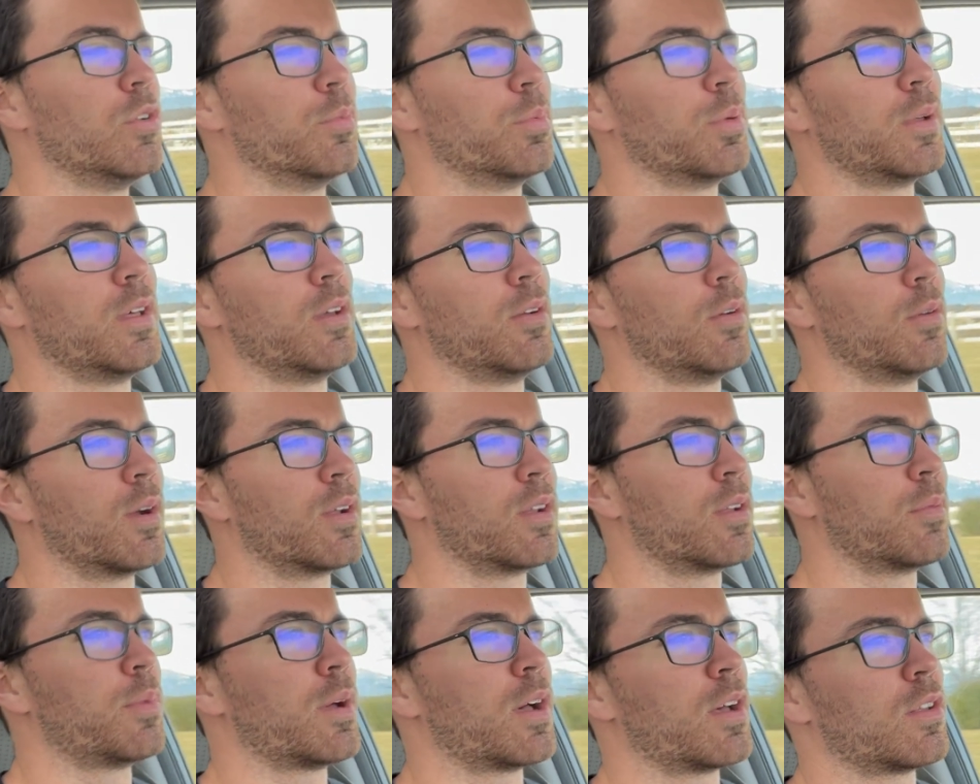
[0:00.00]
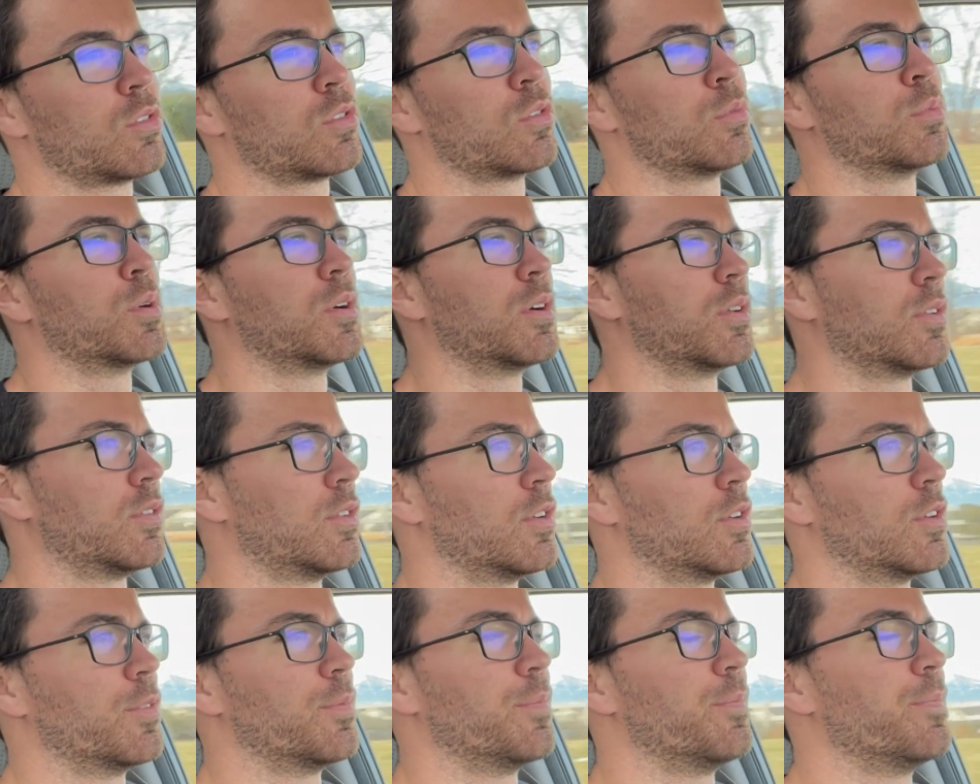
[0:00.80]
play or onto basketball.
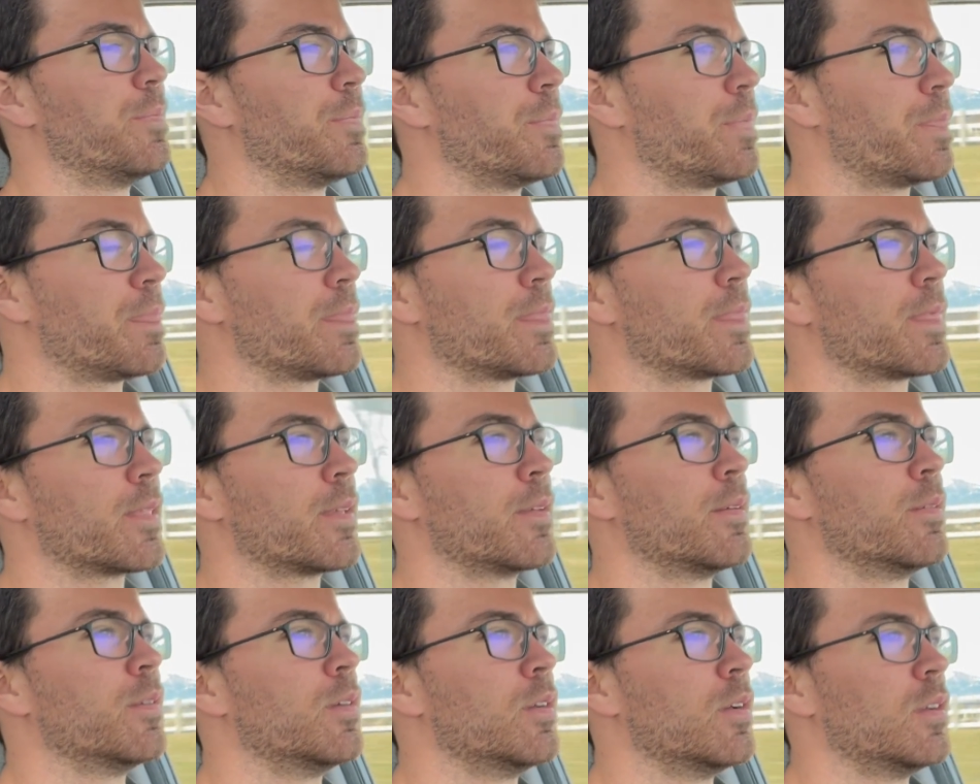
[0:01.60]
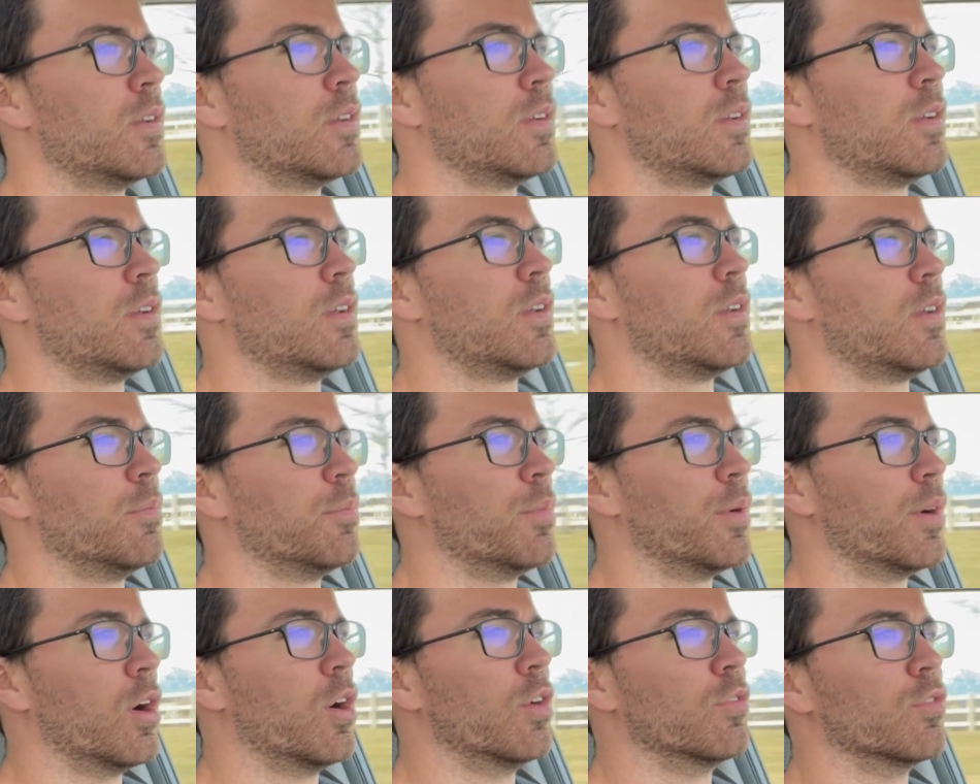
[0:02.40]
So,
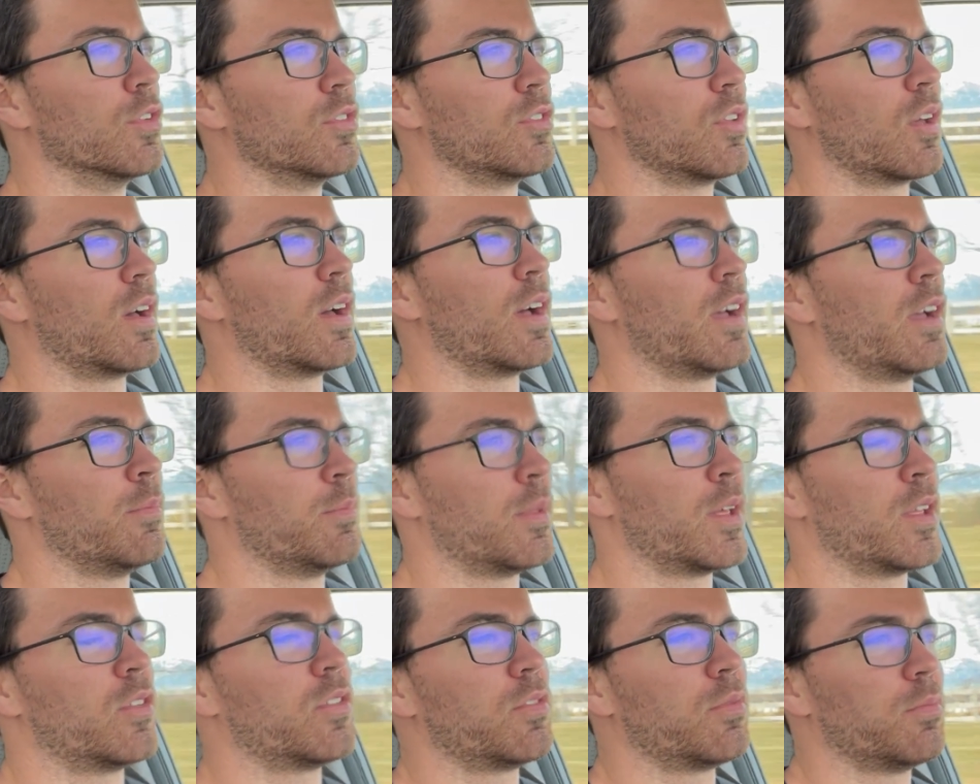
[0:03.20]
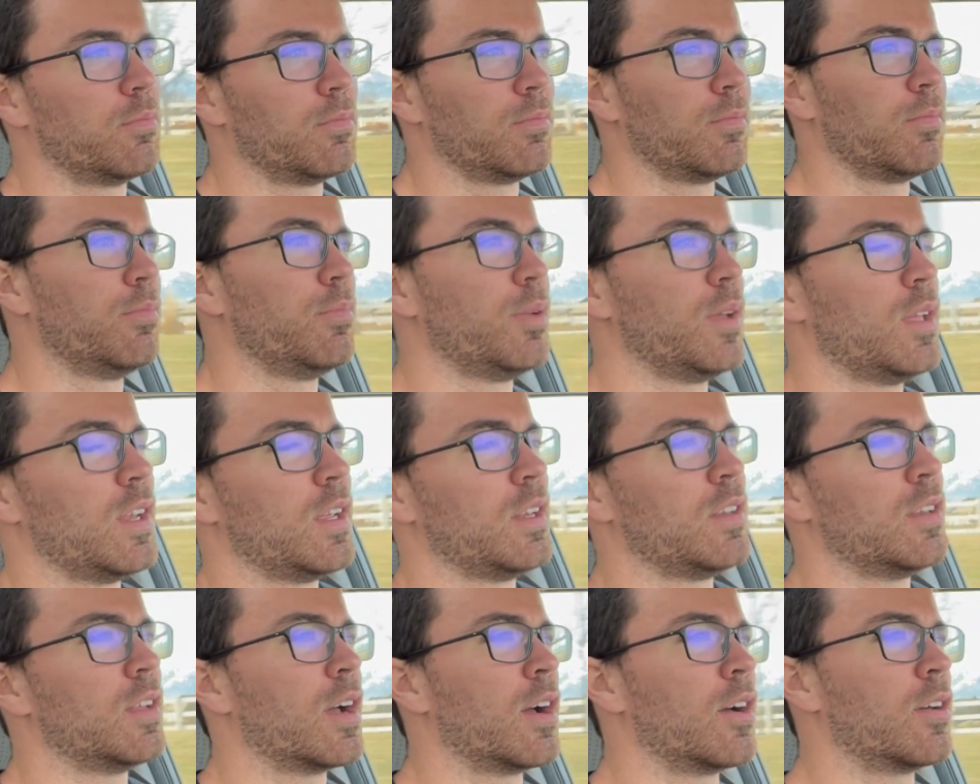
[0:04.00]
but over time, that's
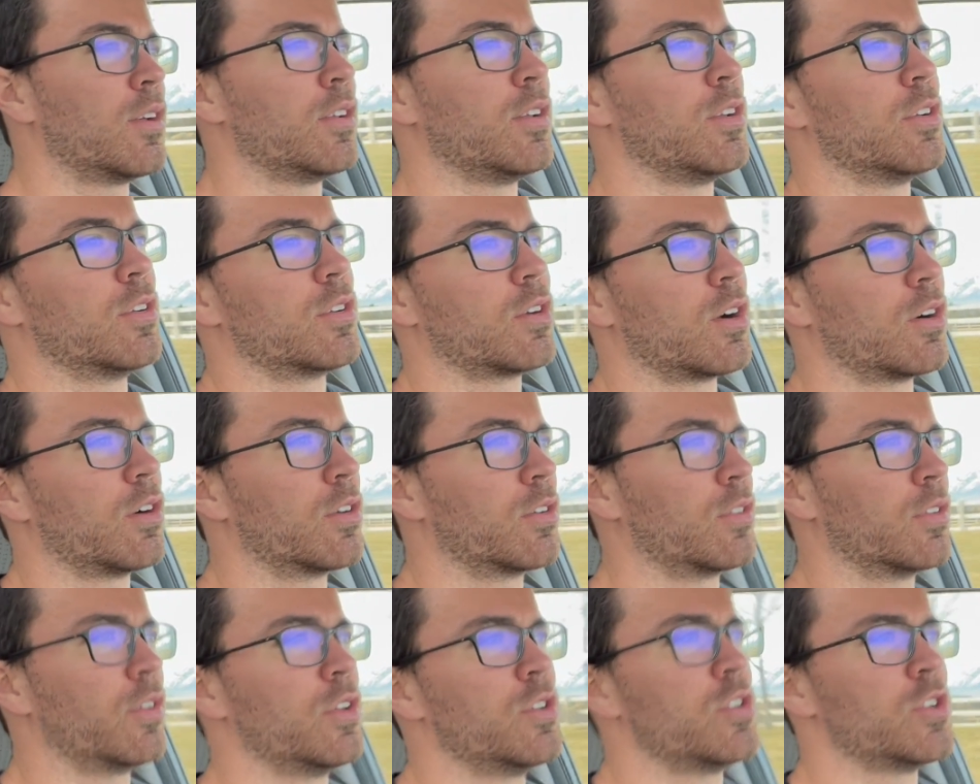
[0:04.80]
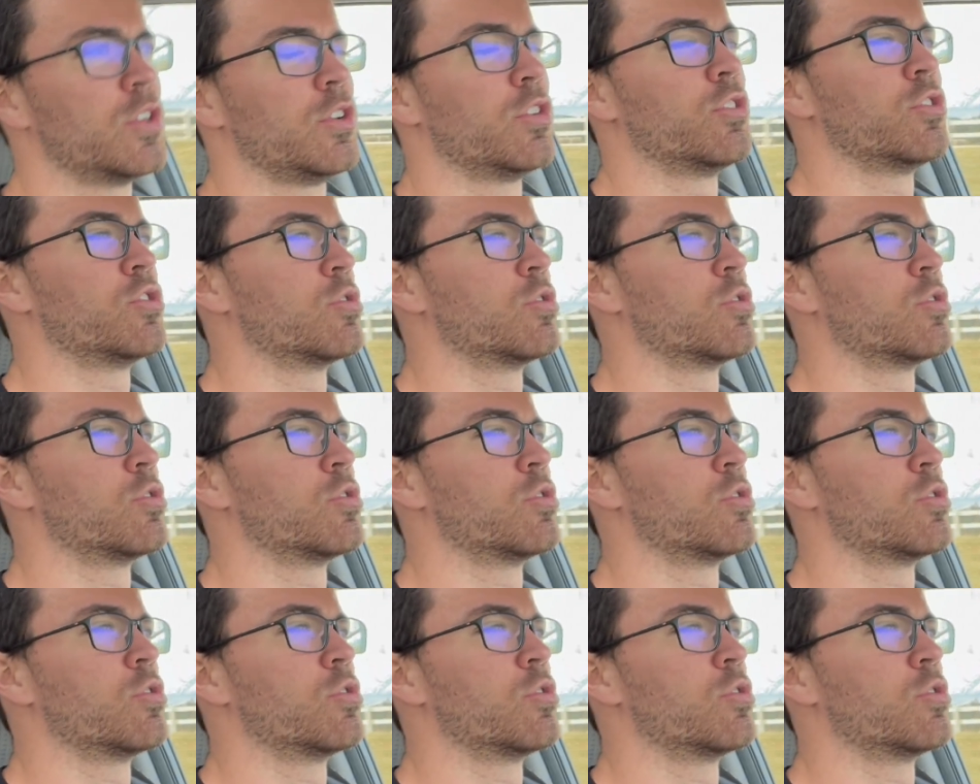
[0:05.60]
beating down on your cartilage and your